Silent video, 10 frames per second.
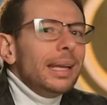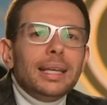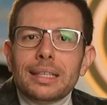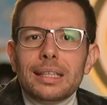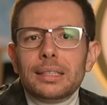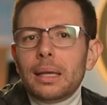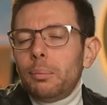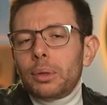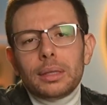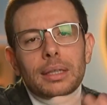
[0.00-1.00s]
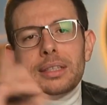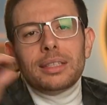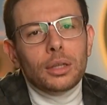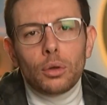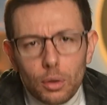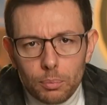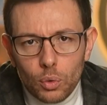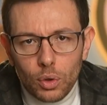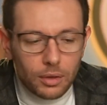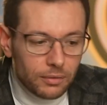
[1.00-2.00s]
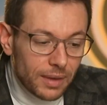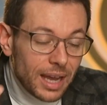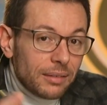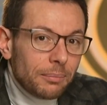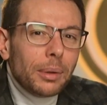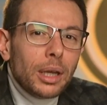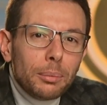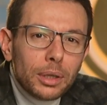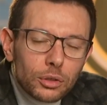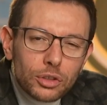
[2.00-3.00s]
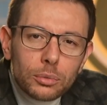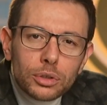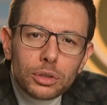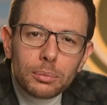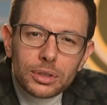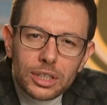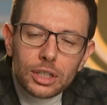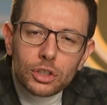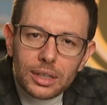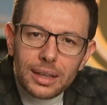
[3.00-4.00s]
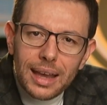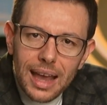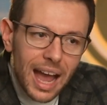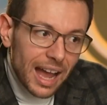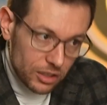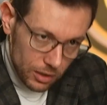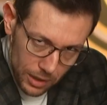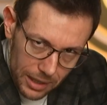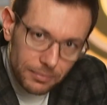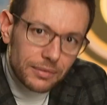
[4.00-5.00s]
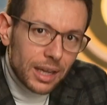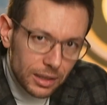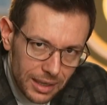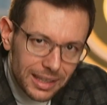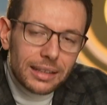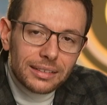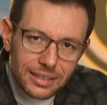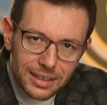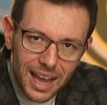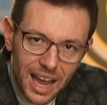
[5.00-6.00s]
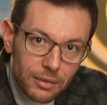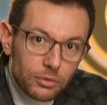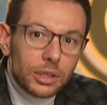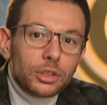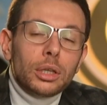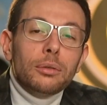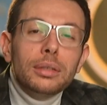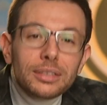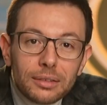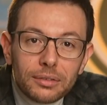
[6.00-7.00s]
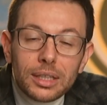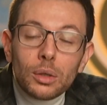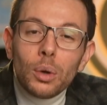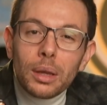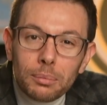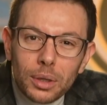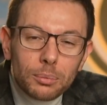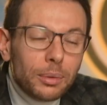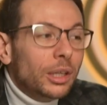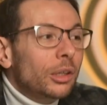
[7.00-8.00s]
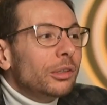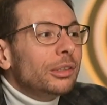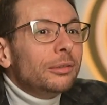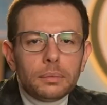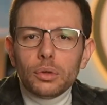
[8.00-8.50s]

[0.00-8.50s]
In December, the 0.5 millimeters precipitation actually fell against an average of 71 millimeters.